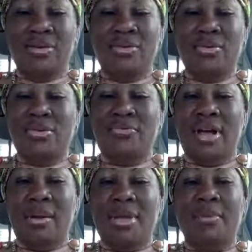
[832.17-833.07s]

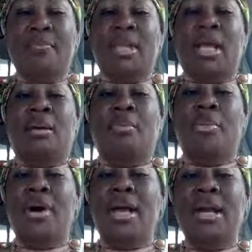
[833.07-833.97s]
crucify me.
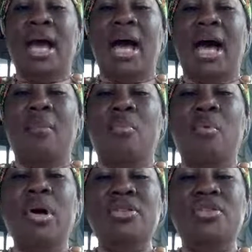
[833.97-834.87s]
But I
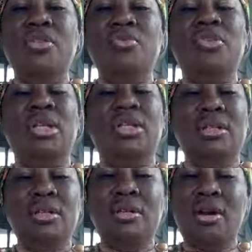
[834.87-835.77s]
want you to
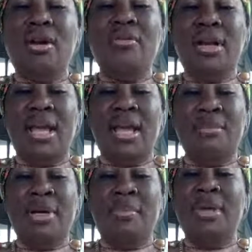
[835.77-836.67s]
look her
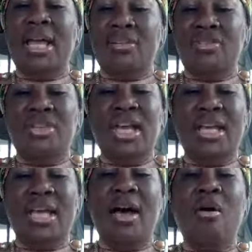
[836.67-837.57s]
name up and
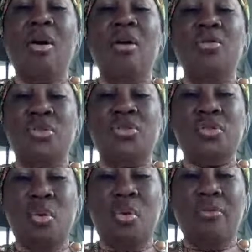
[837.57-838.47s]
check out her
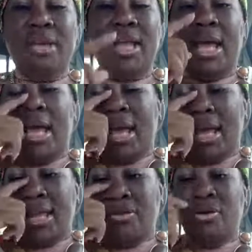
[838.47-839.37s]
story,
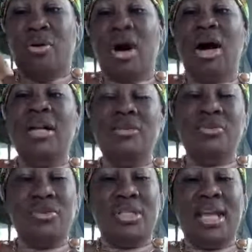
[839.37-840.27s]
and you'll
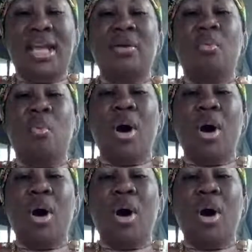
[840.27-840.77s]
understand